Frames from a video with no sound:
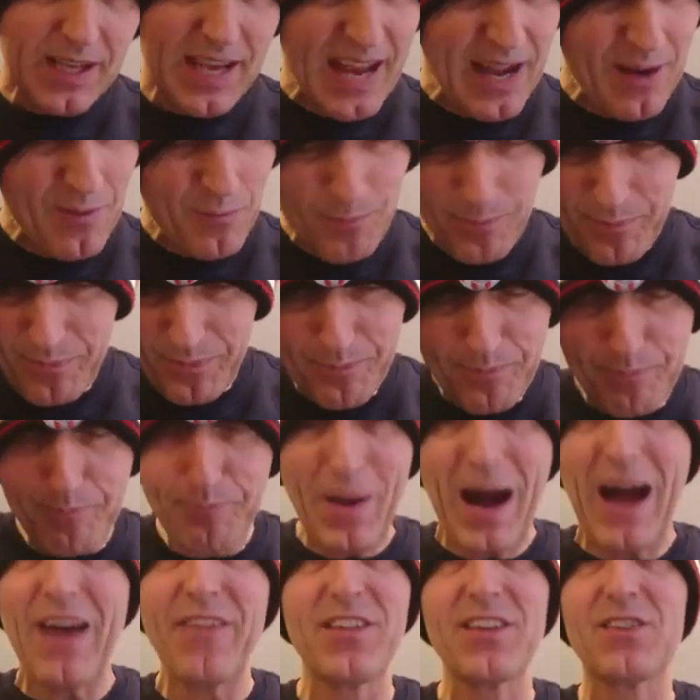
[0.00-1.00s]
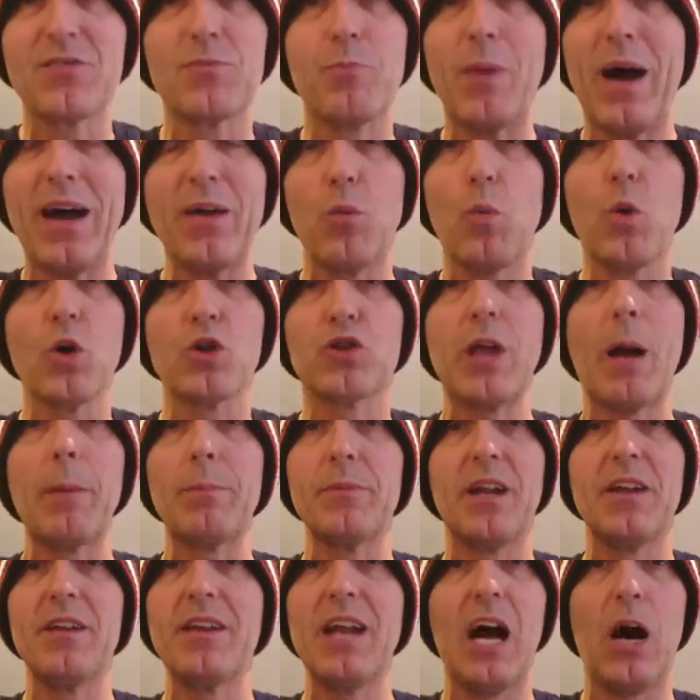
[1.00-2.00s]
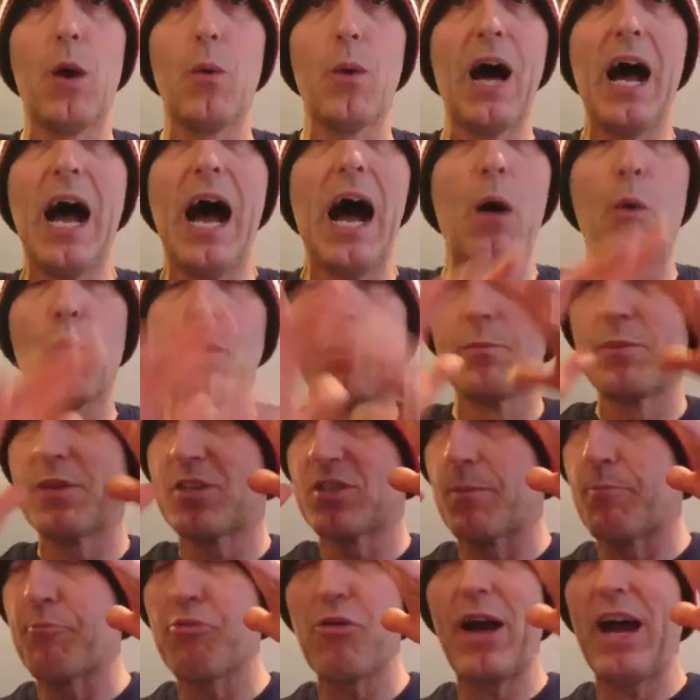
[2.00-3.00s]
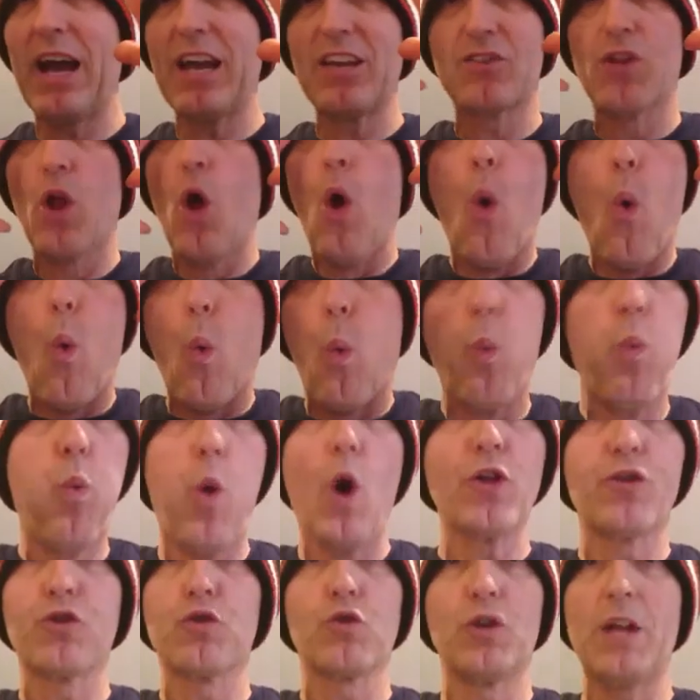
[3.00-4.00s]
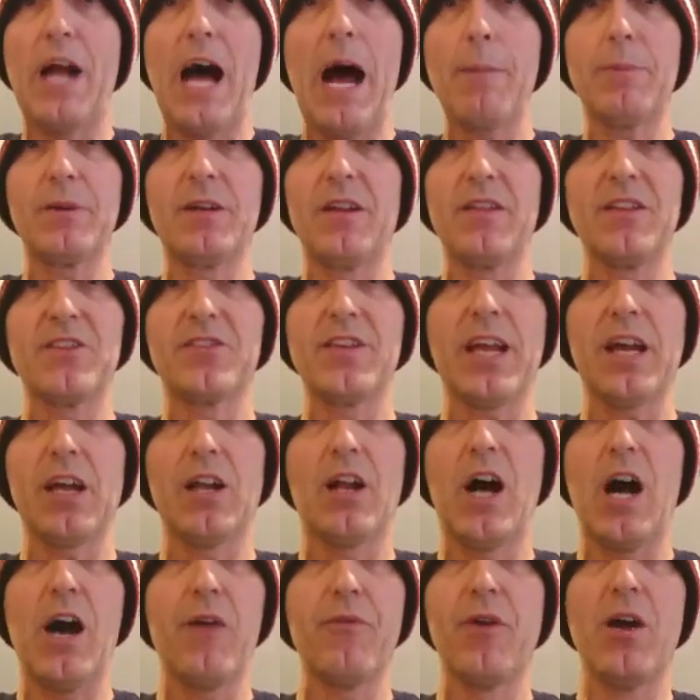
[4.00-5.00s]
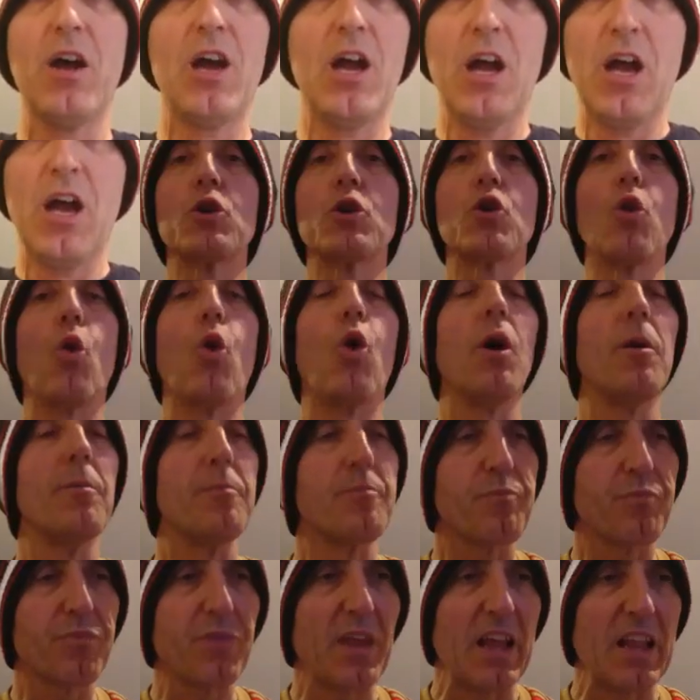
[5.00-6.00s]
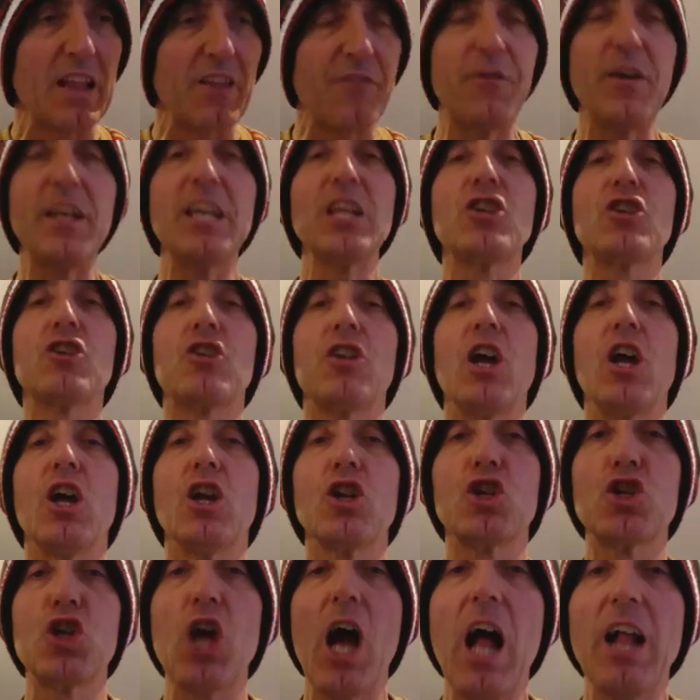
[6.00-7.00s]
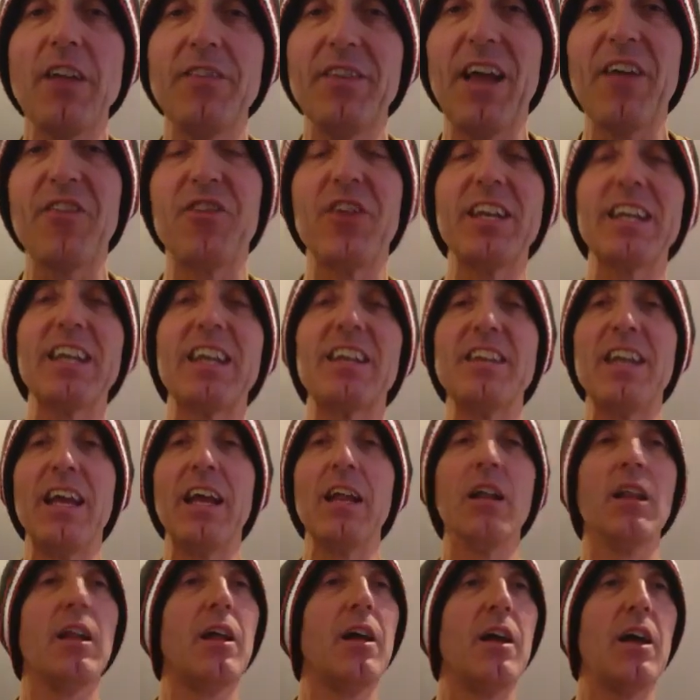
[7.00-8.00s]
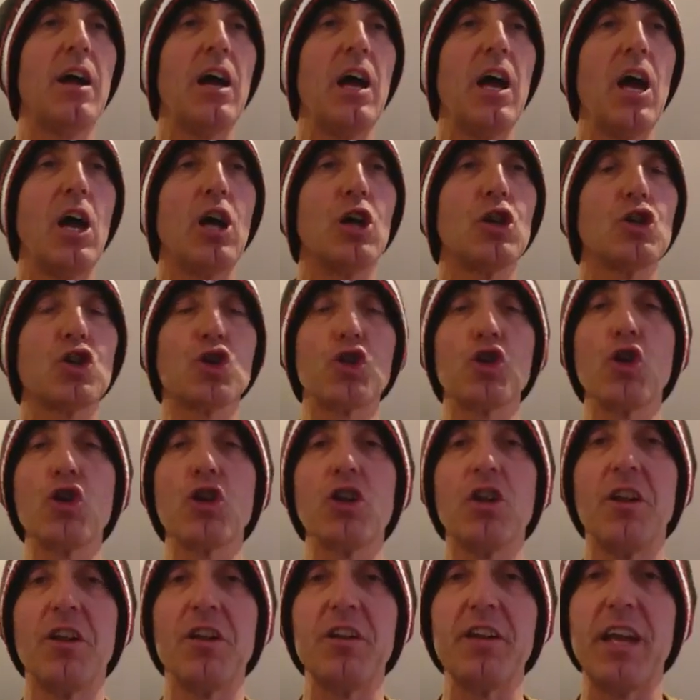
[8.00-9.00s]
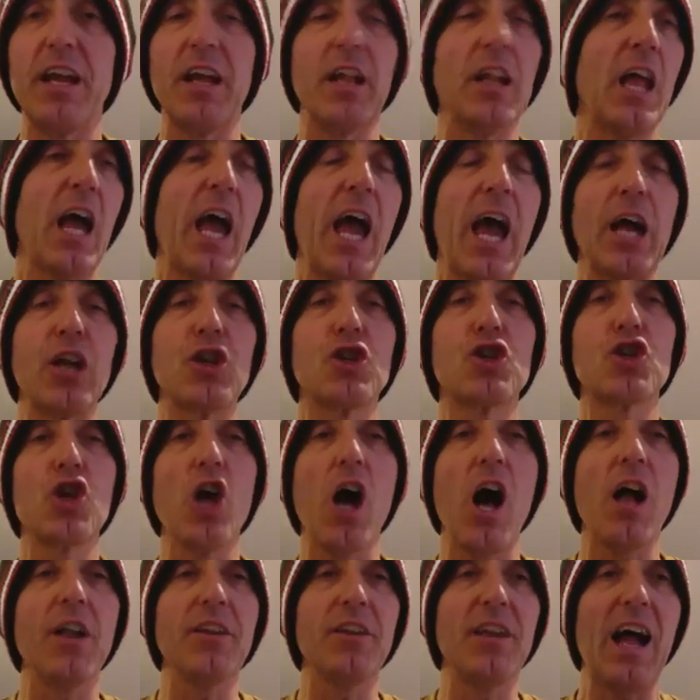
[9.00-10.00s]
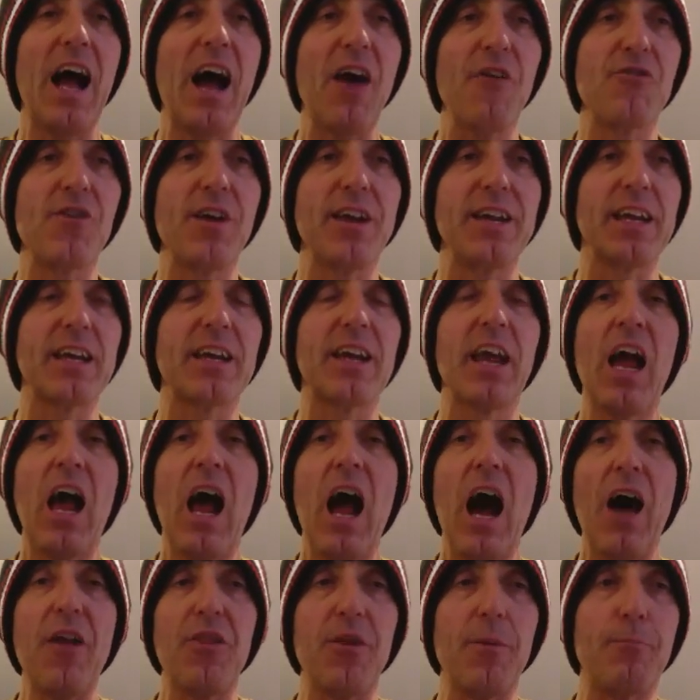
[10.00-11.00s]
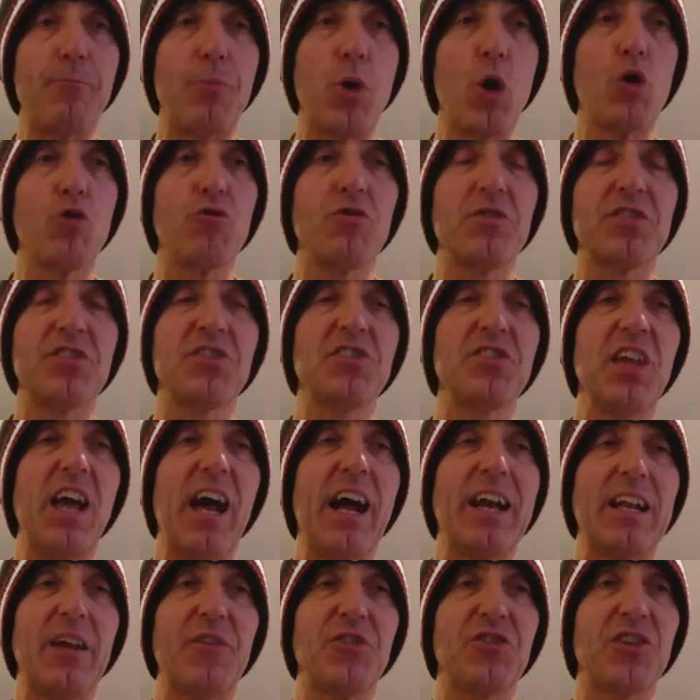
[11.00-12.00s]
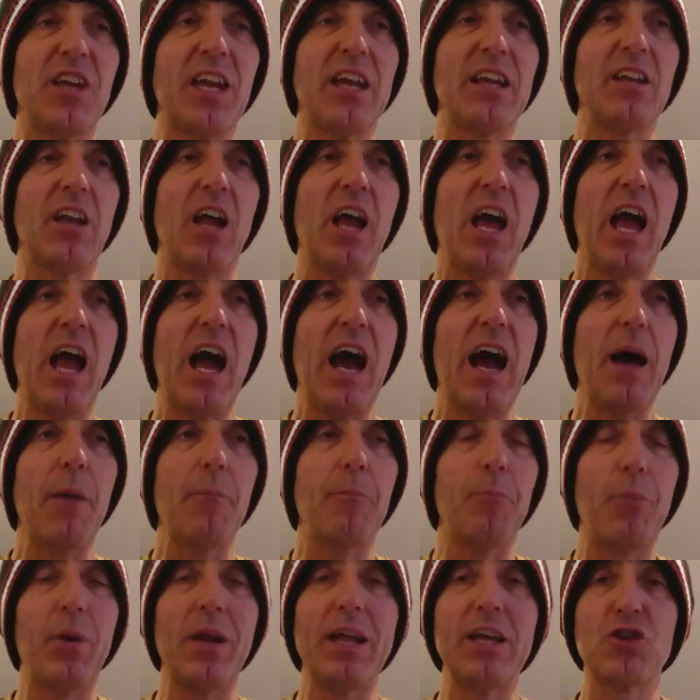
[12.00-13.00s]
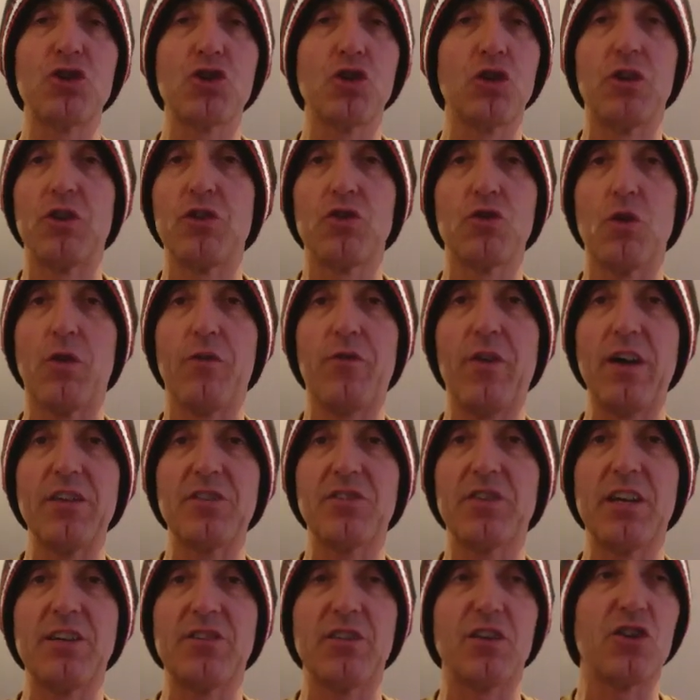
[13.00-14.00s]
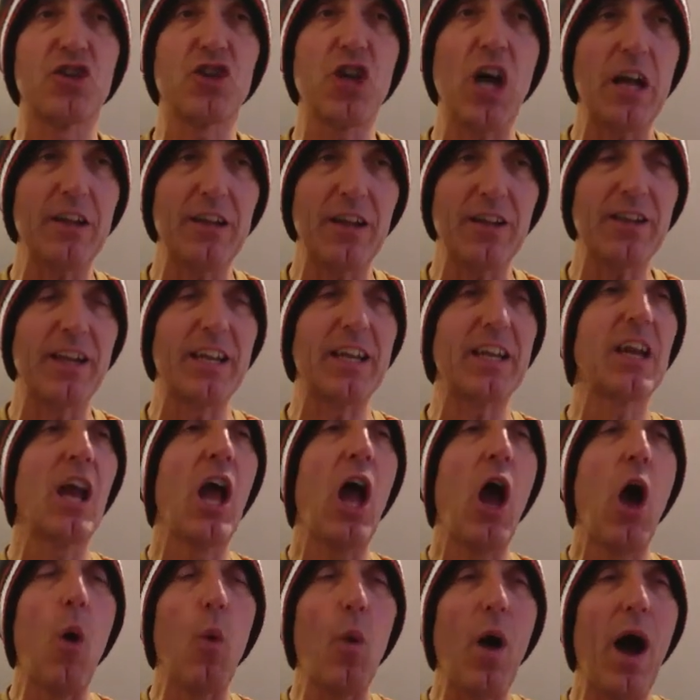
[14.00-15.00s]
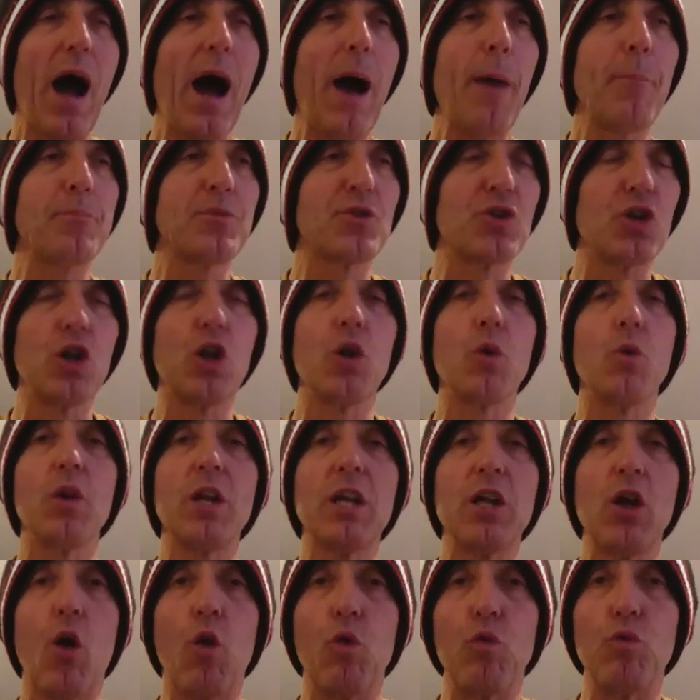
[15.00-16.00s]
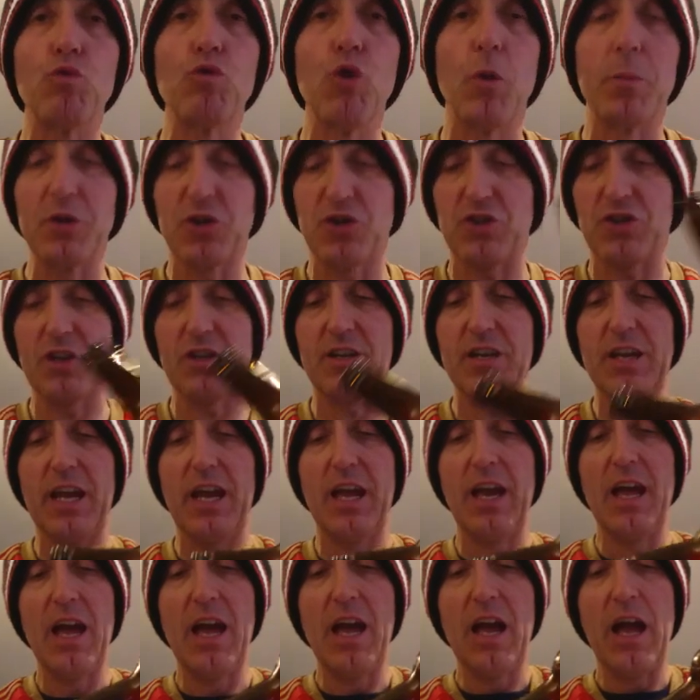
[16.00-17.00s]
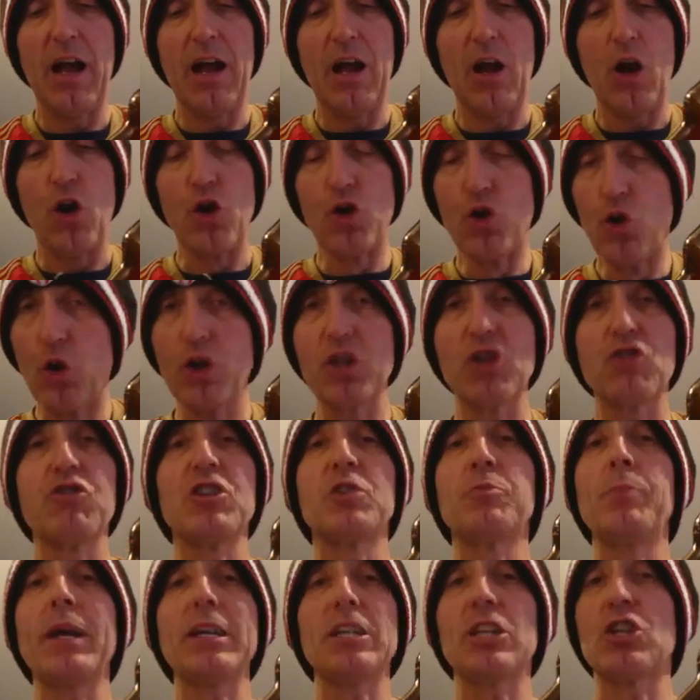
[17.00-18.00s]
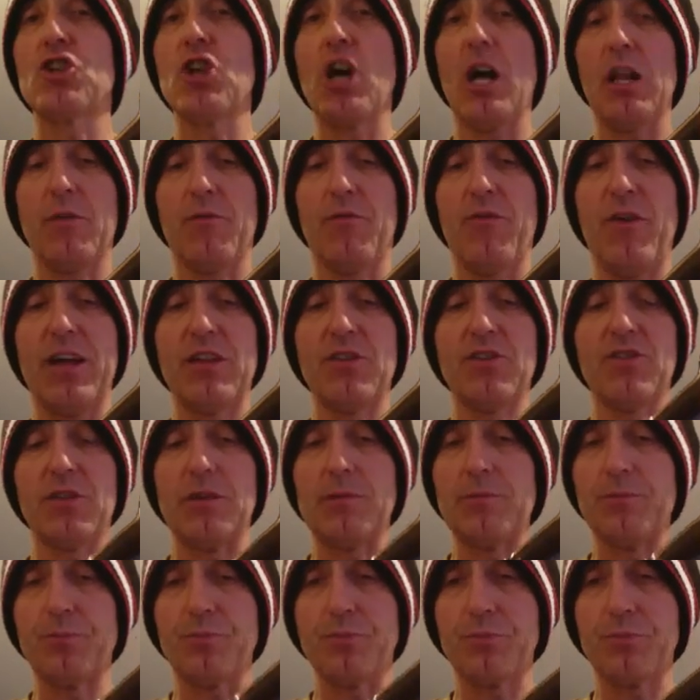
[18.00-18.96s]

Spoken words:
And by what's happening now, I wouldn't be surprised what's going to happen in the second half. We go. Finished. Charlton Athletic 0. Sunderland 0. And Charlton Athletic are the poorest side I've seen play Sunderland so far this season. Charlton Athletic were absolutely rubbish today. No disrespect to Charlton fans,